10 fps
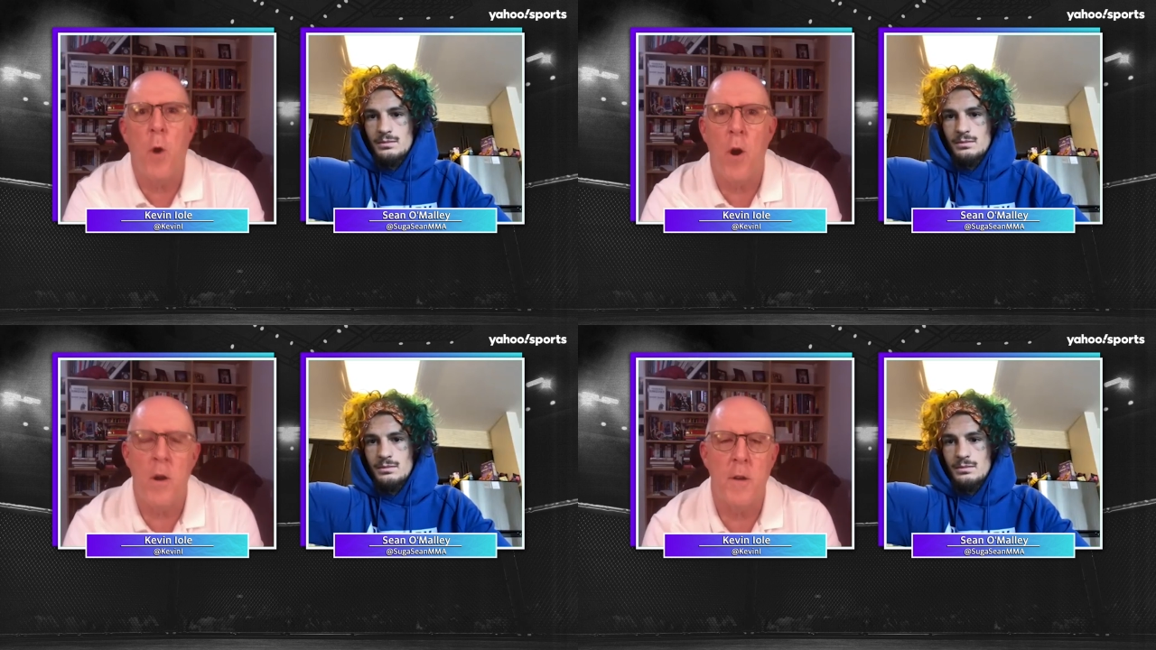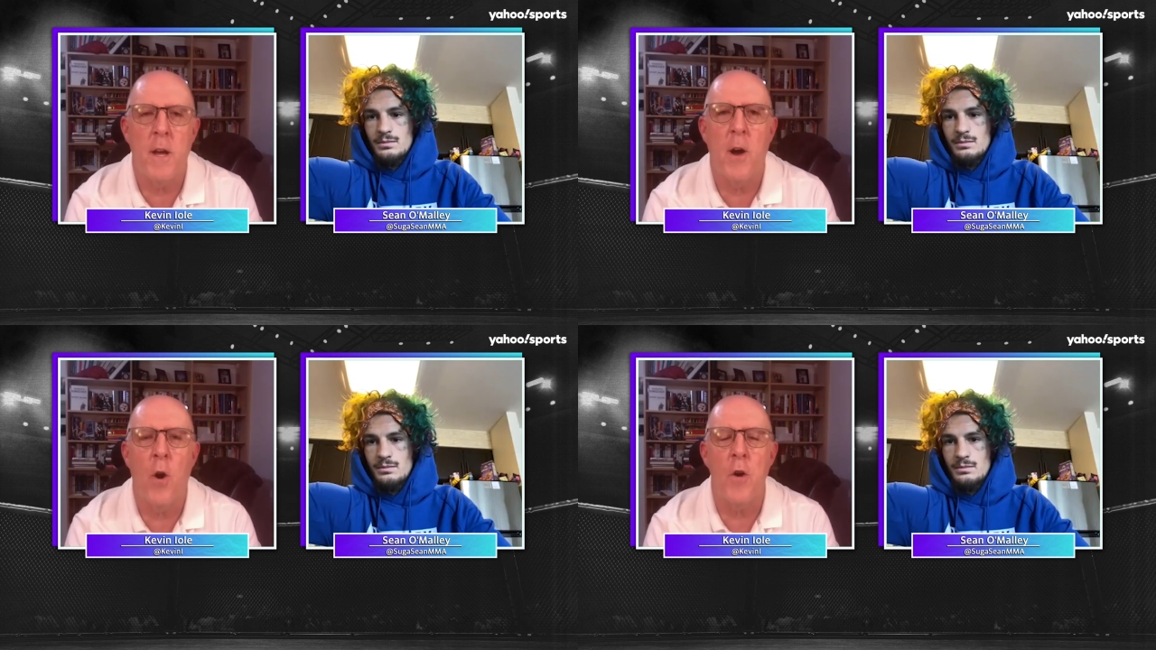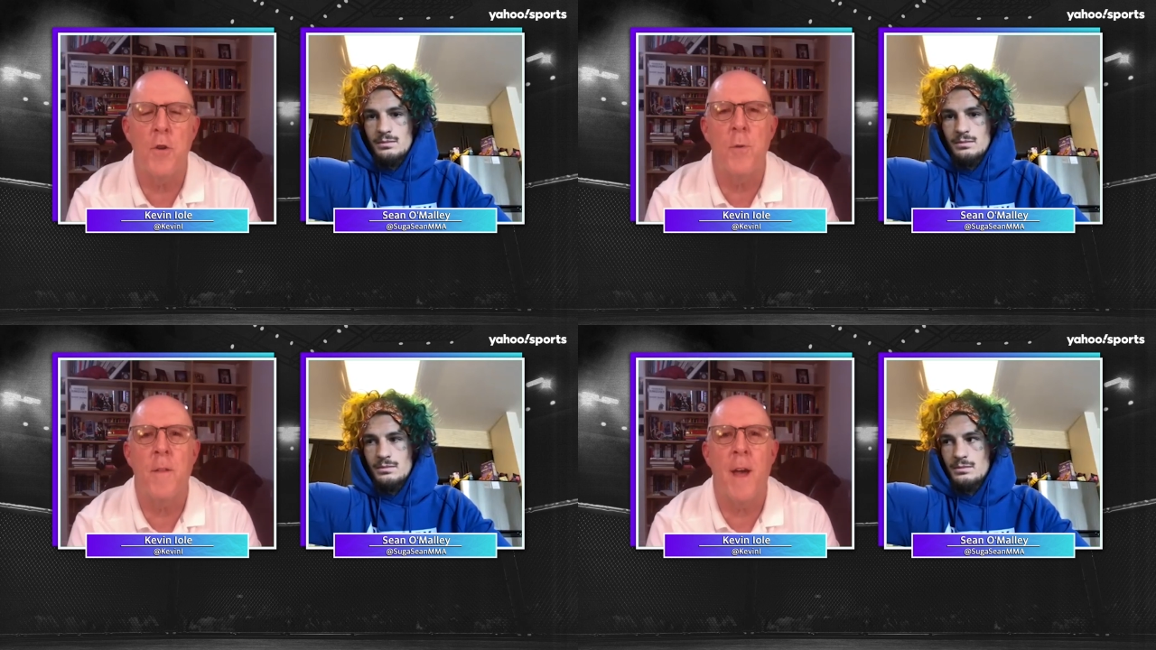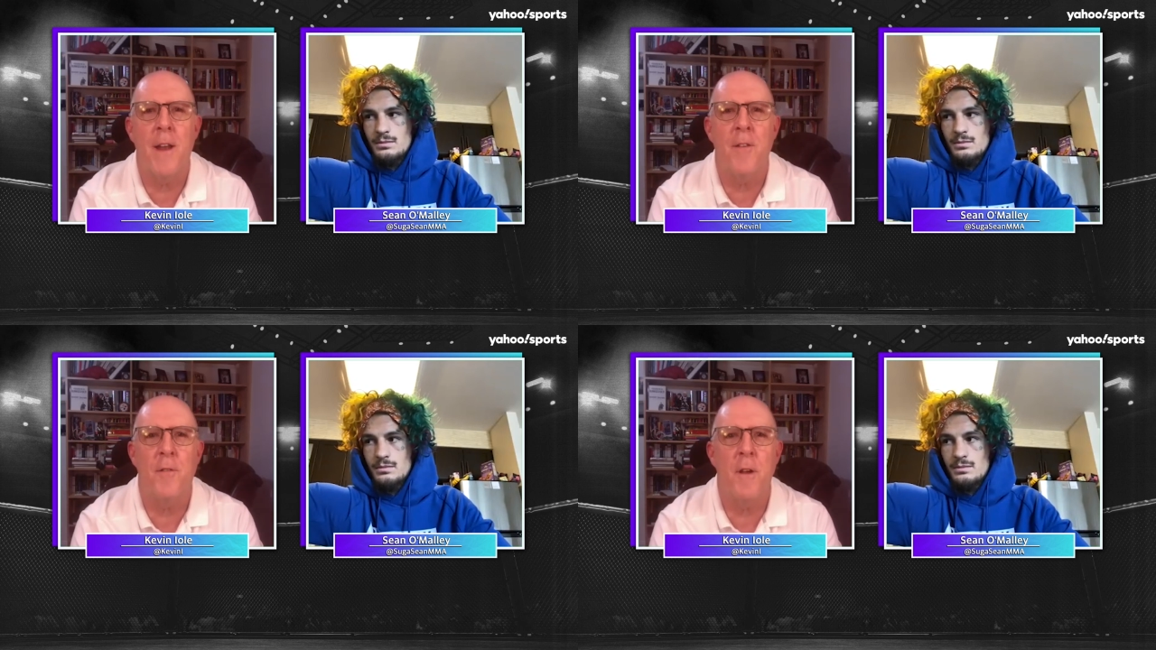Speaker 1: aren't doing
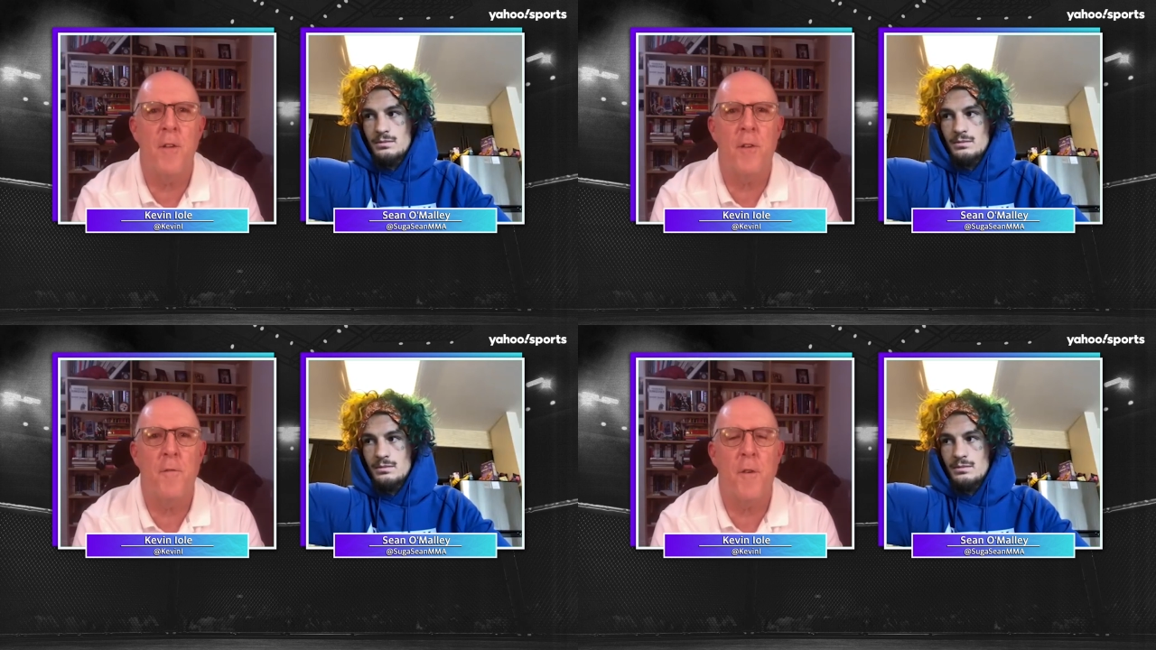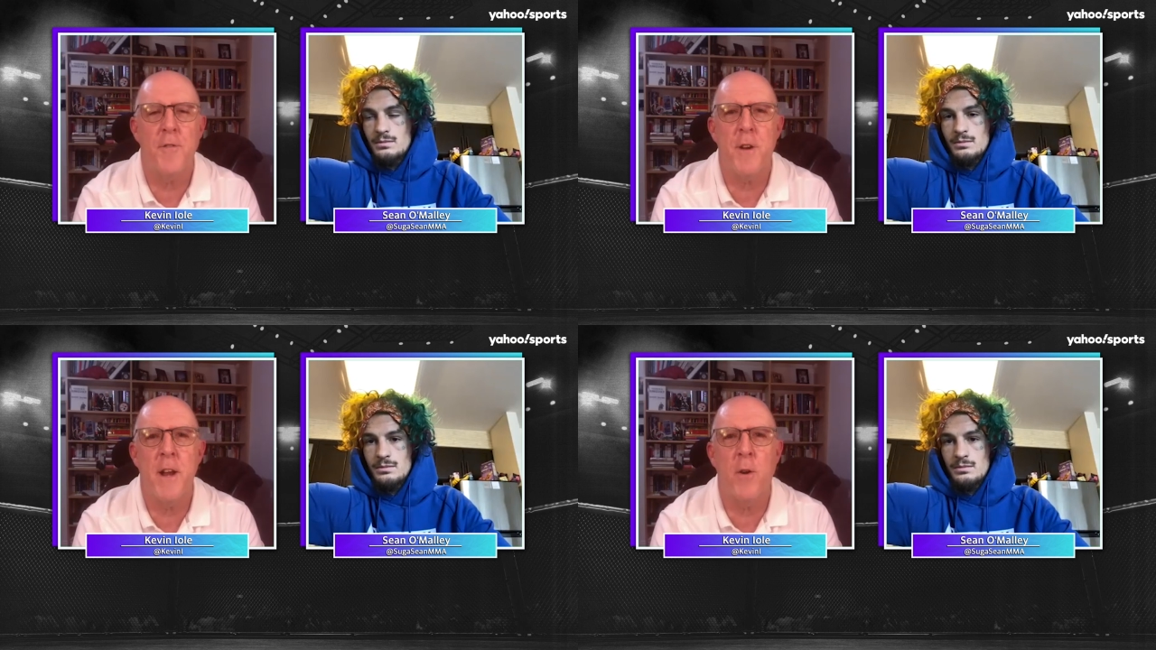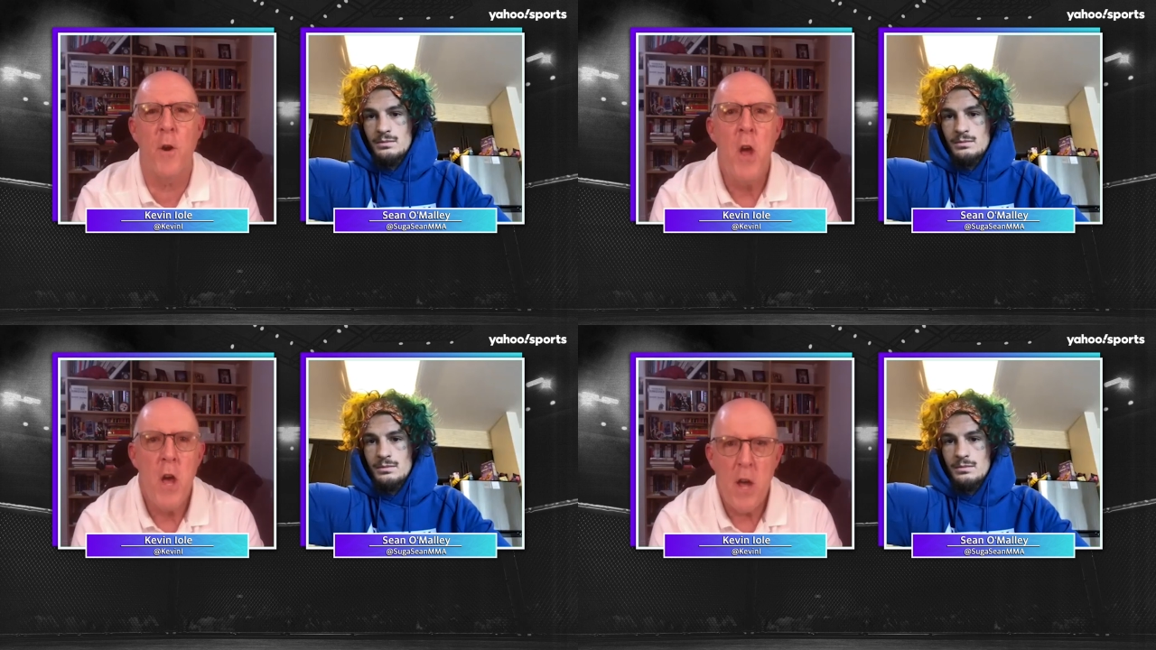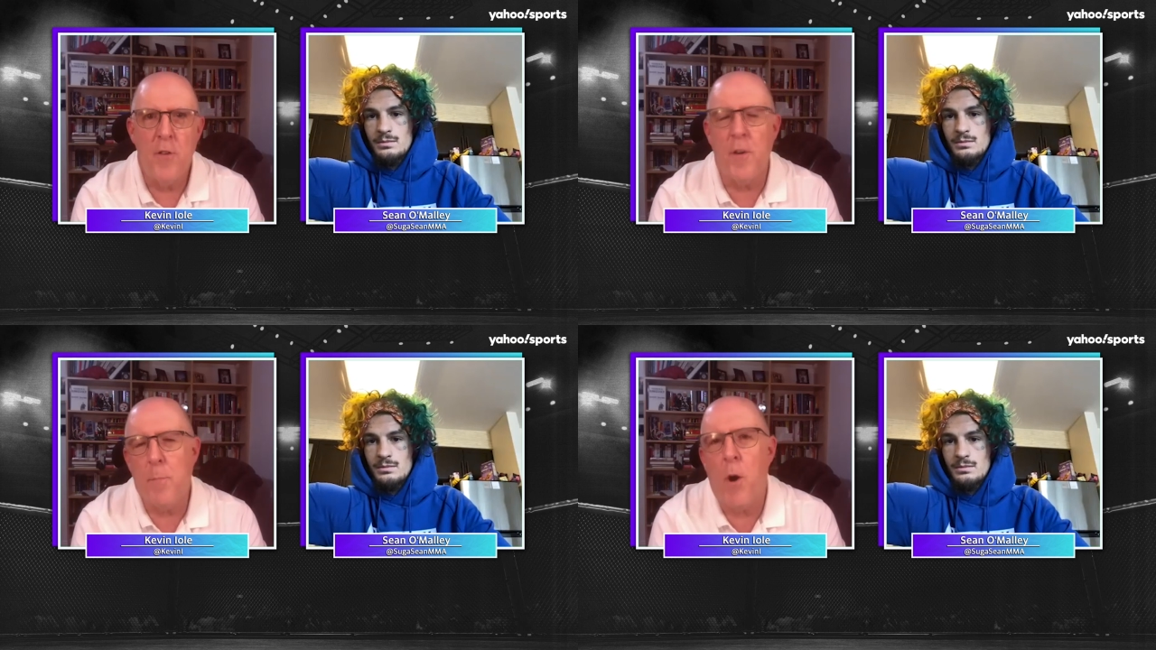that. Is it frustrating, or
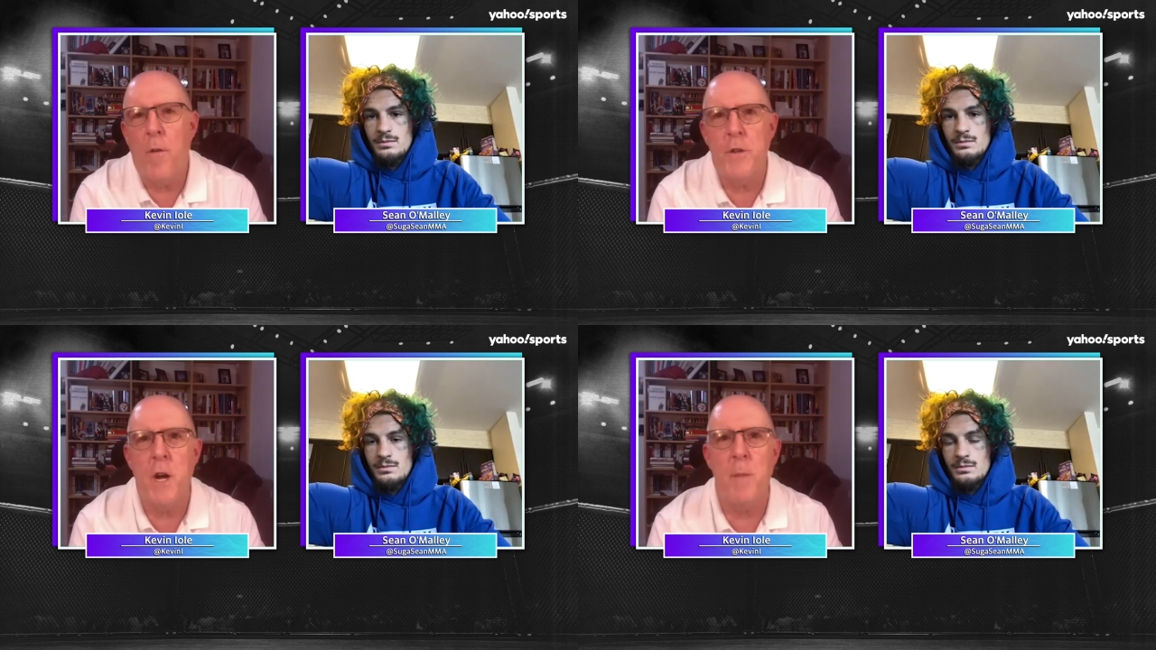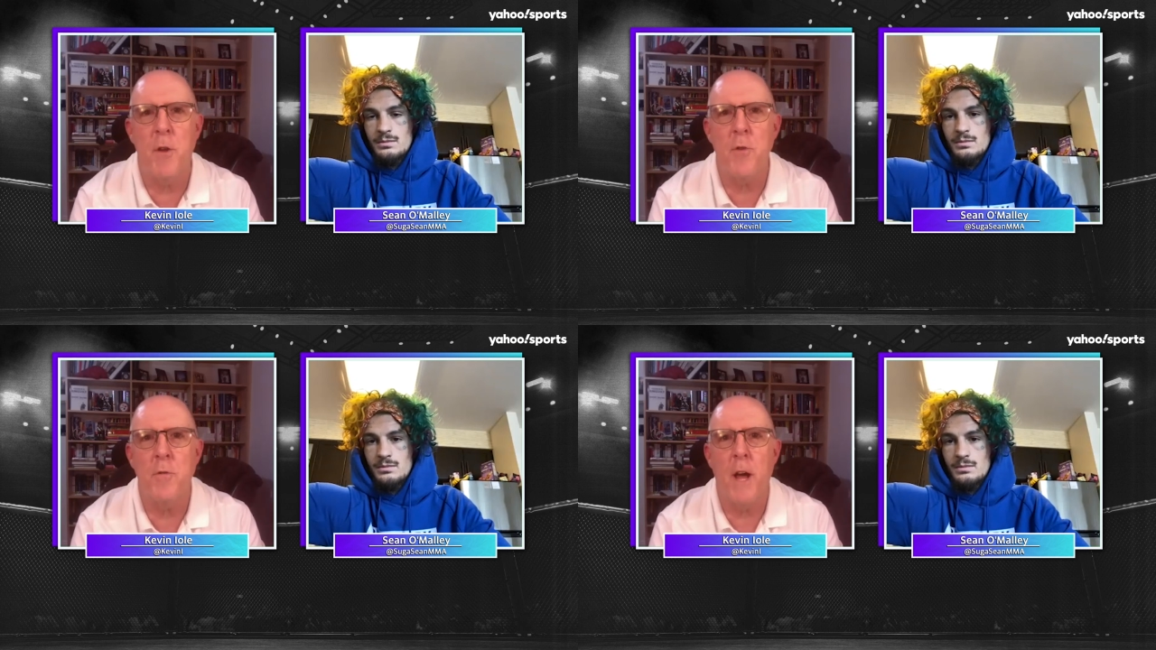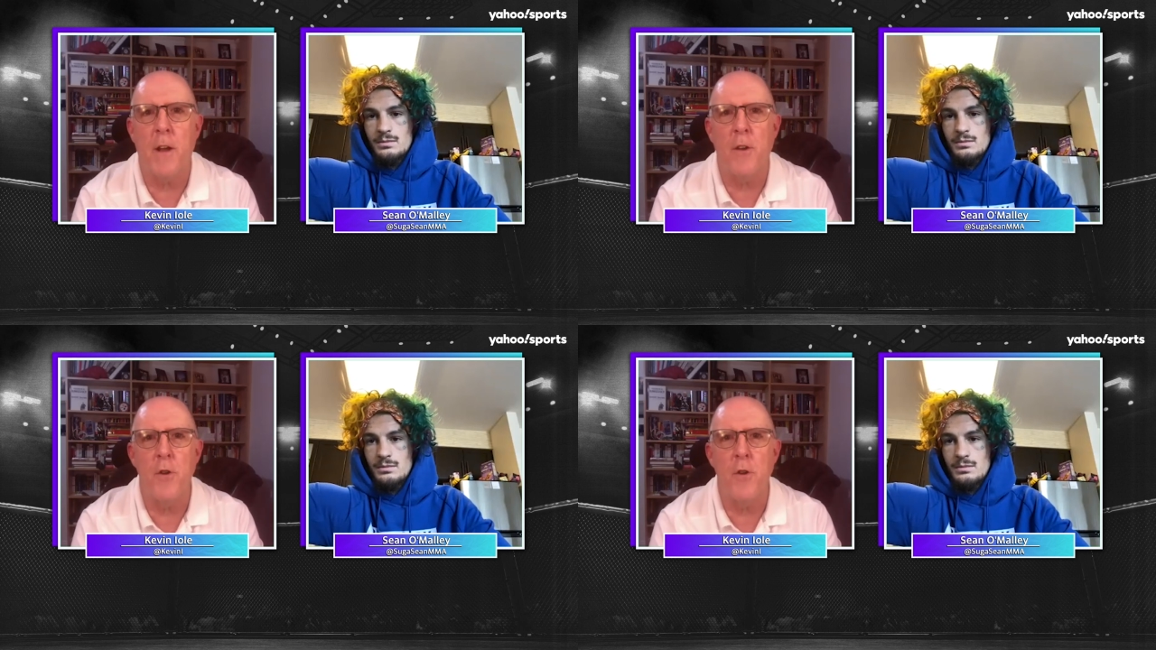is this part of the job that you like?